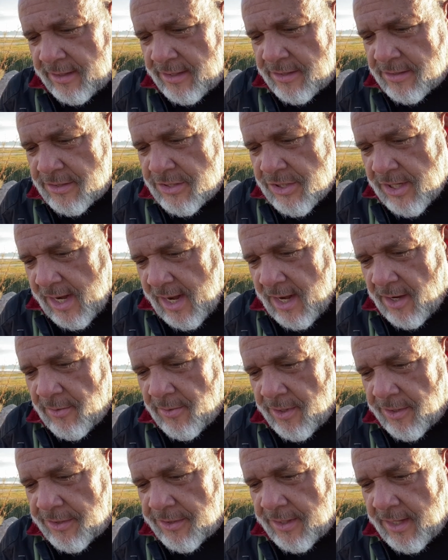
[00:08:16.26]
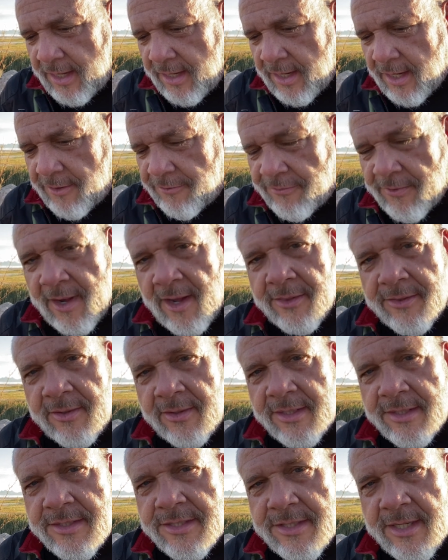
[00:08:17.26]
and chat with a uh, father
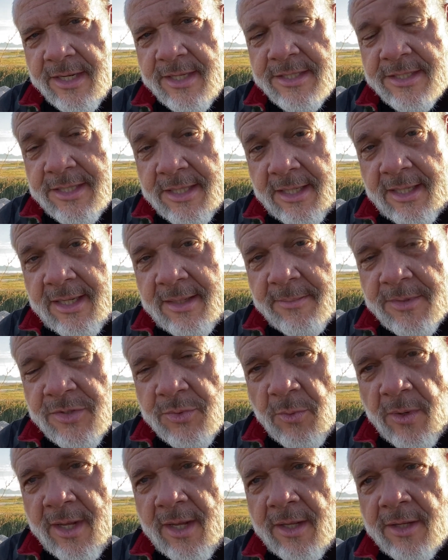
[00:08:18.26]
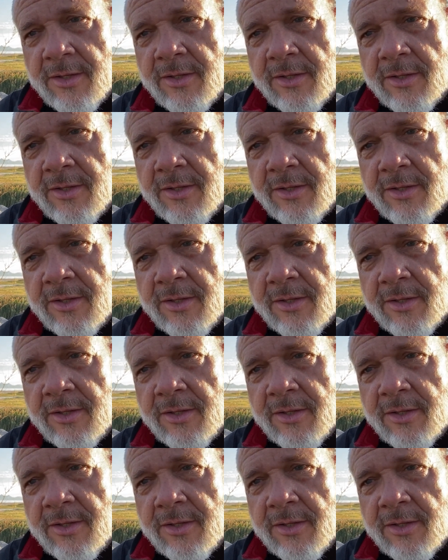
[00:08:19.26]
and son team as well,